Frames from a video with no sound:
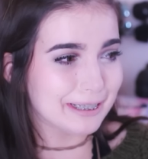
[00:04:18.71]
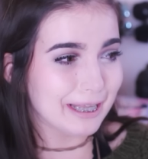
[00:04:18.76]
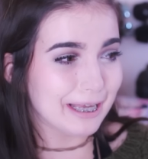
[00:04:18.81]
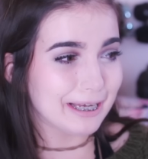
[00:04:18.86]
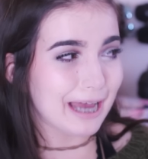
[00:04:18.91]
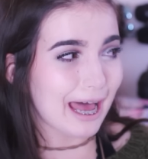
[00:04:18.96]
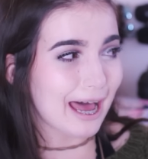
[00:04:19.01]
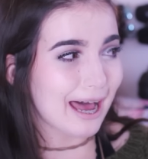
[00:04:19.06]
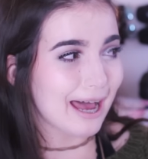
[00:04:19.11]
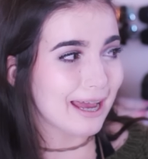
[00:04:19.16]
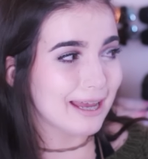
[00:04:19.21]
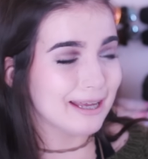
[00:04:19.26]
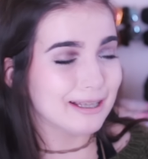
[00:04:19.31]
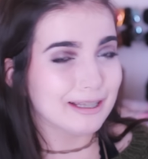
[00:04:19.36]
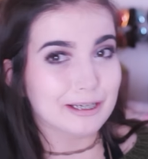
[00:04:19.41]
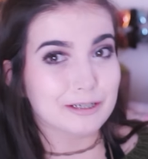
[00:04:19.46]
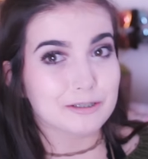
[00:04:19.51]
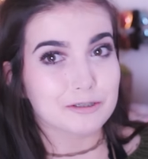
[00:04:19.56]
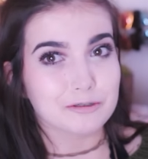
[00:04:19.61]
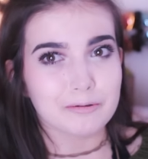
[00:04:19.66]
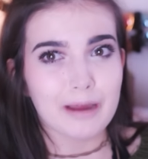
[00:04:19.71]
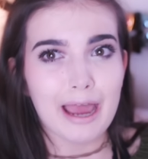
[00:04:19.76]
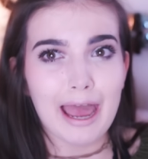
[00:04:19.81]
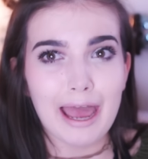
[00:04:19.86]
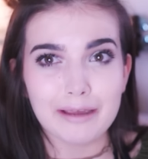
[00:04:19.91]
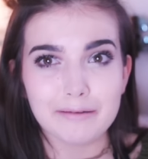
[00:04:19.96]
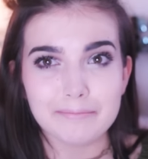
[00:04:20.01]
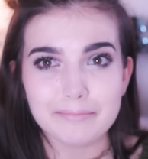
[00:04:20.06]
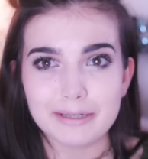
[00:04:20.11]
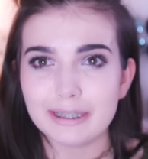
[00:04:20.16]
Like
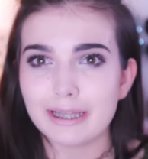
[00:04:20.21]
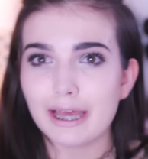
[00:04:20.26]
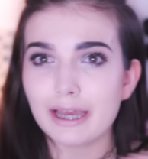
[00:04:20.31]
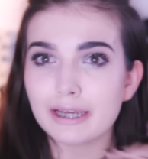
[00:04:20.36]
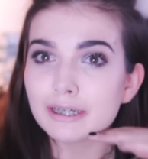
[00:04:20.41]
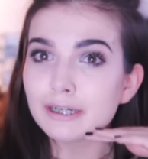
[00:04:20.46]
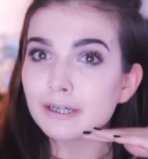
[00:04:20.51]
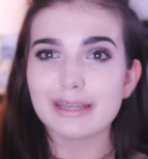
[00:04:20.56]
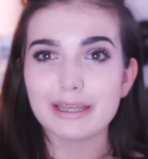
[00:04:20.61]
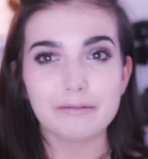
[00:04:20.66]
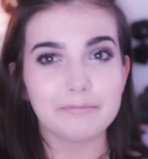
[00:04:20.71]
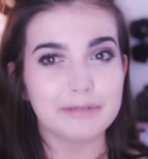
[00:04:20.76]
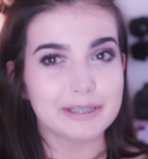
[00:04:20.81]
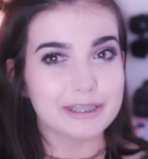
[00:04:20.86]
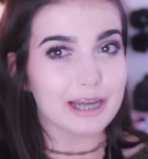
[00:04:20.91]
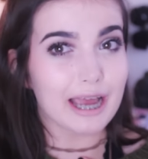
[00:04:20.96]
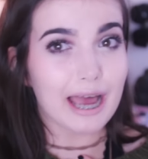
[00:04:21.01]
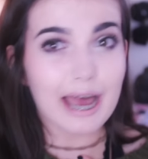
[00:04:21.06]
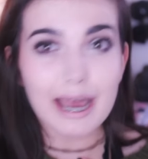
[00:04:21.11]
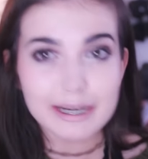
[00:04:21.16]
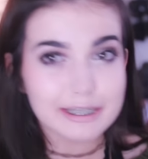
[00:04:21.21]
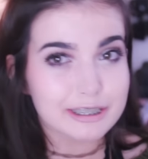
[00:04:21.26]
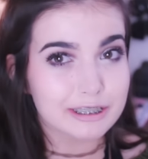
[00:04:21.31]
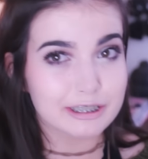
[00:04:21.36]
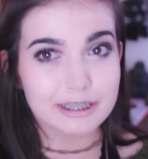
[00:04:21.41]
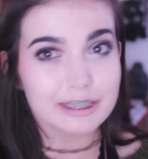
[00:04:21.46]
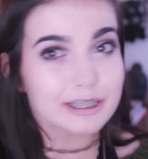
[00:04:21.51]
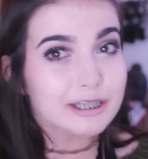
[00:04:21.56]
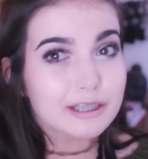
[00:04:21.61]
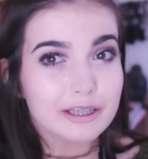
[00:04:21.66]
drag me, like, in which I
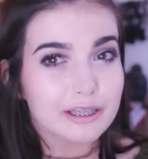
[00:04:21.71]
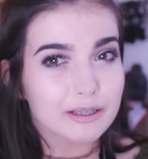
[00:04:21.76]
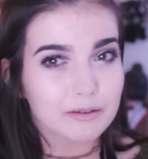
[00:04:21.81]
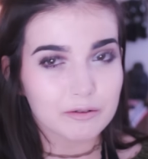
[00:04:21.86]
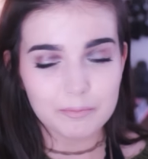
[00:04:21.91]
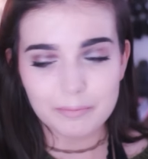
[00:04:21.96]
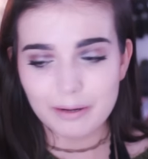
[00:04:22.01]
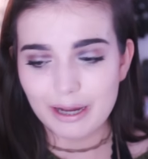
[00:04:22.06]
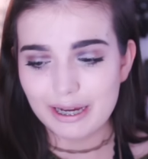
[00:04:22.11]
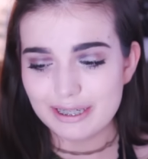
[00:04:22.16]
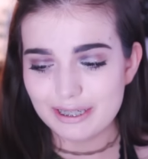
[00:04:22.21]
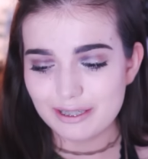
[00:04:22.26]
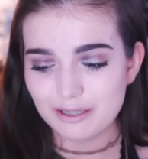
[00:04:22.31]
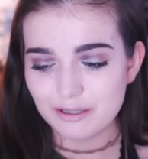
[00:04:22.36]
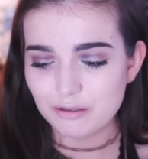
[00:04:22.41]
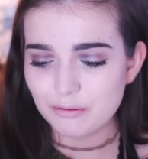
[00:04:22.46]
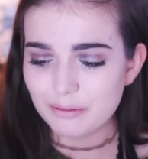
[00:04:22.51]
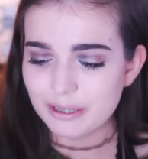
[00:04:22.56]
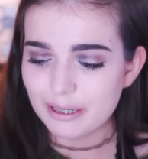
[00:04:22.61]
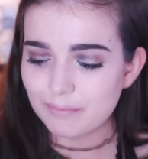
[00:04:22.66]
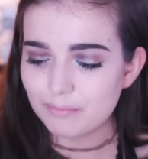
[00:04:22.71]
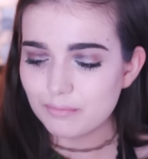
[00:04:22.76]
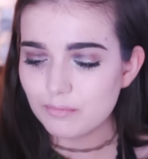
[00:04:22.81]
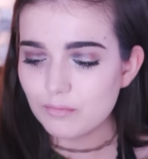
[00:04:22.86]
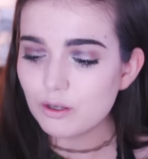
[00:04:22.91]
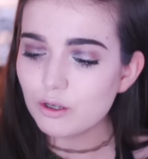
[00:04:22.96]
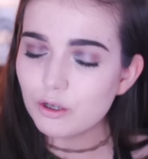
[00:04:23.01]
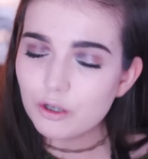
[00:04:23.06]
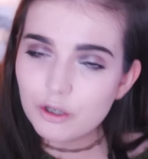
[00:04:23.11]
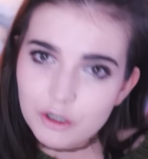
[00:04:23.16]
cheekily replied to the tweet,
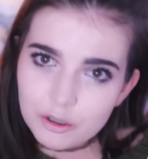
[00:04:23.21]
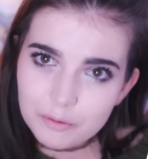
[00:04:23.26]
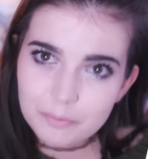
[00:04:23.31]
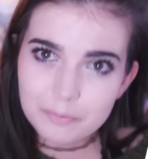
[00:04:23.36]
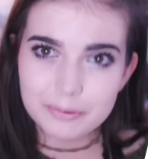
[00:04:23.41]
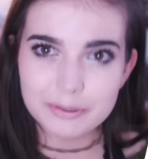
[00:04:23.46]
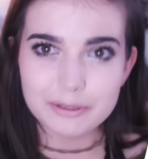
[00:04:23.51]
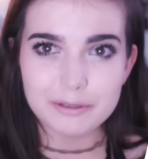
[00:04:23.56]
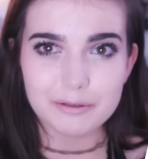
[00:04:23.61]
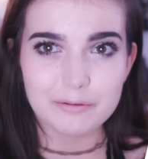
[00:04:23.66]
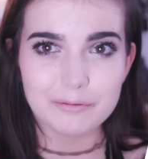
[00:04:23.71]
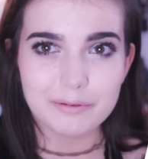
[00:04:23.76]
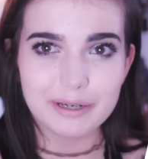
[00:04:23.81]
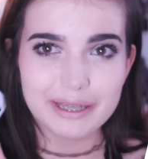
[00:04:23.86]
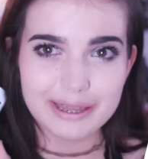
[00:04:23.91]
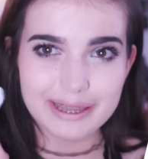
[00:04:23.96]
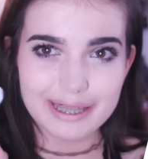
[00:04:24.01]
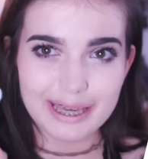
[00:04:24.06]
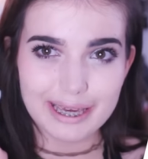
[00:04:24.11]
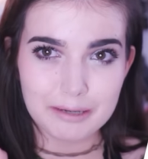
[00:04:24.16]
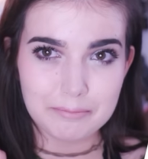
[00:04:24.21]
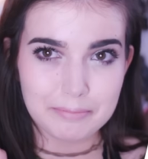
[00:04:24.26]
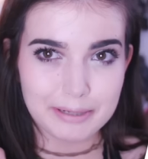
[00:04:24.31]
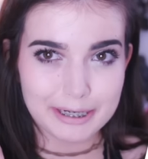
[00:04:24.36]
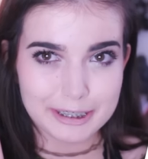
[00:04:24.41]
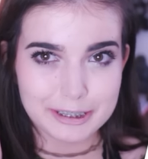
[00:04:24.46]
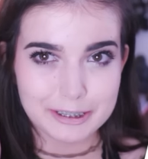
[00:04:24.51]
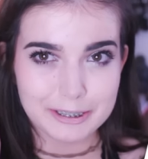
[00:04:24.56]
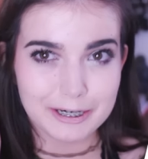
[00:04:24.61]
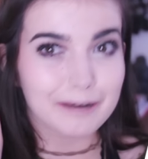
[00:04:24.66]
oops, with a
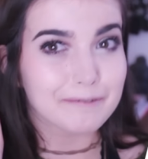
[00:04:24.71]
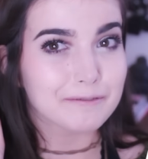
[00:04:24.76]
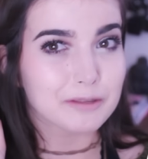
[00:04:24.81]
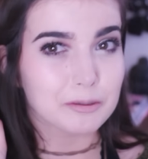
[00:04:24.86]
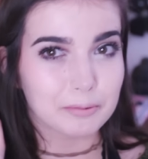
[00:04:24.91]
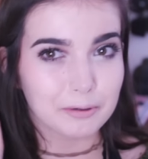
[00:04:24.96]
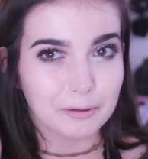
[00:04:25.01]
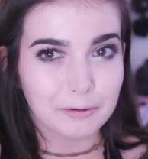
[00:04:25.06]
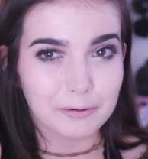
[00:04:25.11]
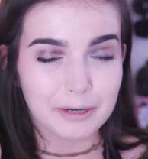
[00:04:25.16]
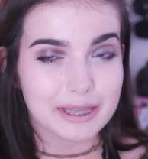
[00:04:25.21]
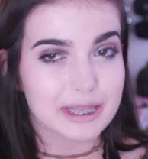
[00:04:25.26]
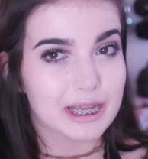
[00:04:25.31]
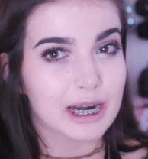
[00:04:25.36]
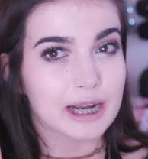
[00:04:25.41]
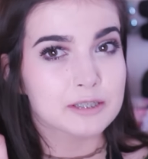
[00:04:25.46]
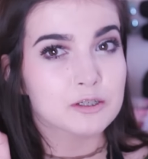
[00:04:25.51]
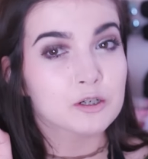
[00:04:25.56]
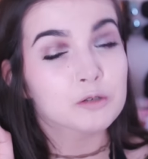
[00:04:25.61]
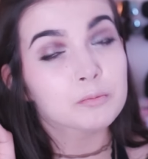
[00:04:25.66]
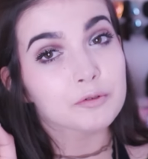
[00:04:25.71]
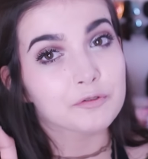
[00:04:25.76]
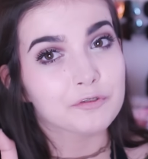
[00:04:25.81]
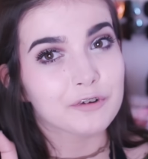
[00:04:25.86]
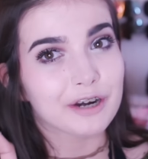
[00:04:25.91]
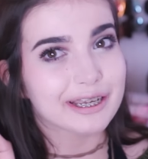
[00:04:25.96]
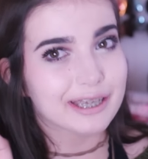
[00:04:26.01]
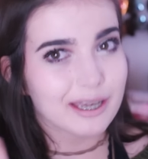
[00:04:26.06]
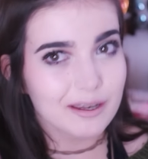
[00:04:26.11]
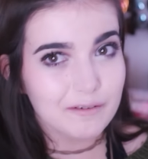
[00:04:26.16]
picture of the Polaroid that I took
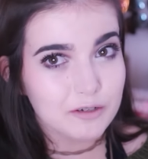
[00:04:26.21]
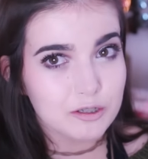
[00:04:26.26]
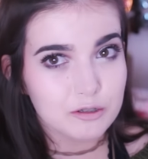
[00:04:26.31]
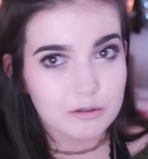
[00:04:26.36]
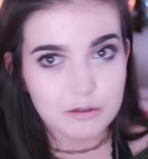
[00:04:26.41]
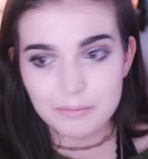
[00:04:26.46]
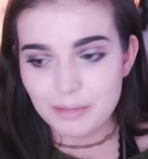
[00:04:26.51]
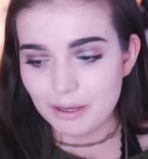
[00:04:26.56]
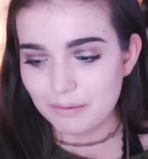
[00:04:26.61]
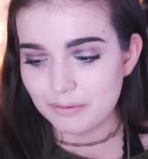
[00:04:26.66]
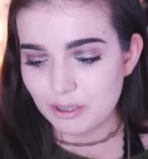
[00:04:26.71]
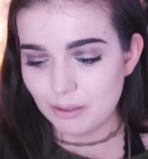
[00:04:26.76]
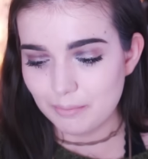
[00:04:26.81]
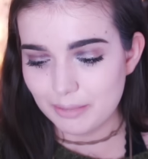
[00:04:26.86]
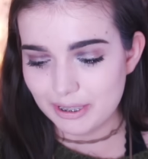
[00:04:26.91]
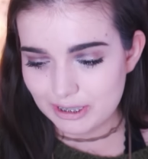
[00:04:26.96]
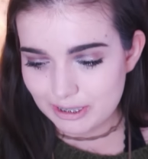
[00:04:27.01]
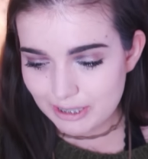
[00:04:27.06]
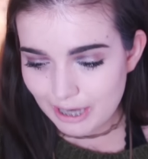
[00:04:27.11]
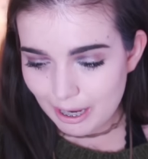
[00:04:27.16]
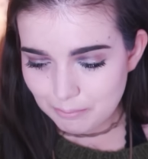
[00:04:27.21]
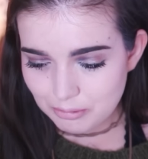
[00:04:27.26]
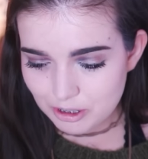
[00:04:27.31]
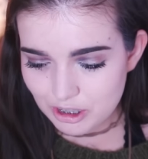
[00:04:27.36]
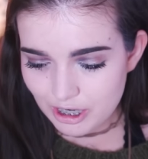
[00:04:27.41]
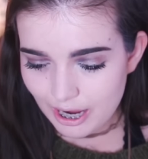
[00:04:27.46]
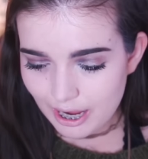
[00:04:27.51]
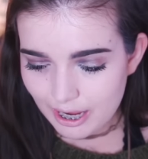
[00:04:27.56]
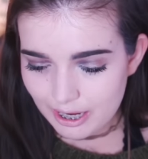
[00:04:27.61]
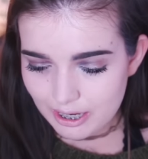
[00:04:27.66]
before I gave it to him that was on my
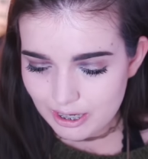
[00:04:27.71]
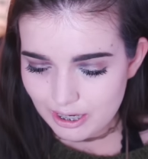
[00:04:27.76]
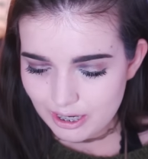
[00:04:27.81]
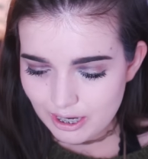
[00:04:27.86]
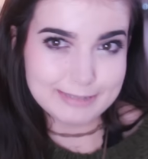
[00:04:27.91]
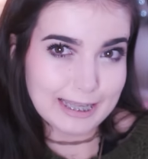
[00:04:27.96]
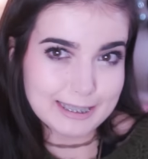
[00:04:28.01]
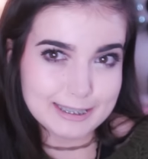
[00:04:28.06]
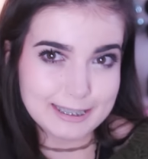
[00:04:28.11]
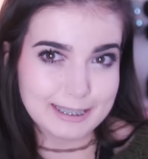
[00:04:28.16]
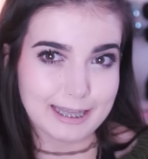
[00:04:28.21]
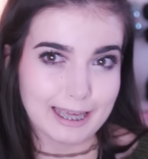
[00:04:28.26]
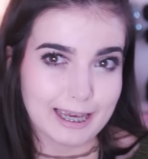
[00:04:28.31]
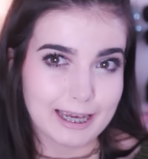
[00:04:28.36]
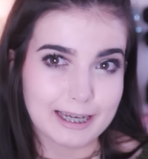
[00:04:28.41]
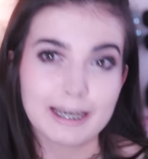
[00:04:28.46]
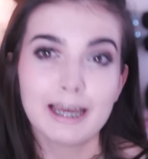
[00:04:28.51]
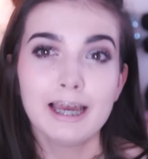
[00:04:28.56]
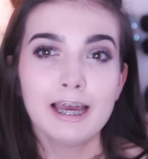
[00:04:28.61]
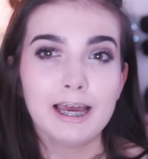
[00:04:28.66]
Snapchat. That's a thing.